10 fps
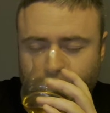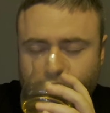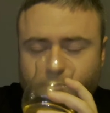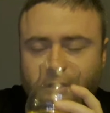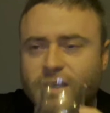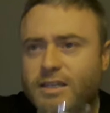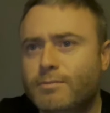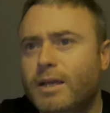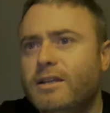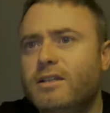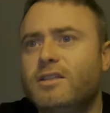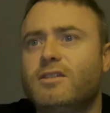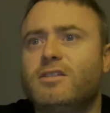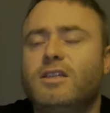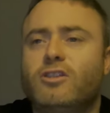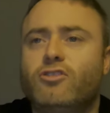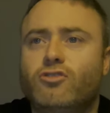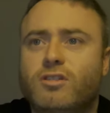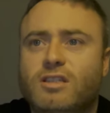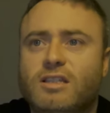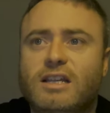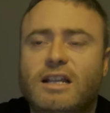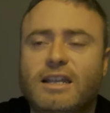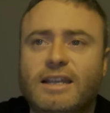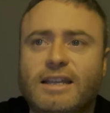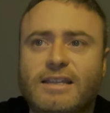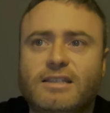But it is mainly the citrusy, clean,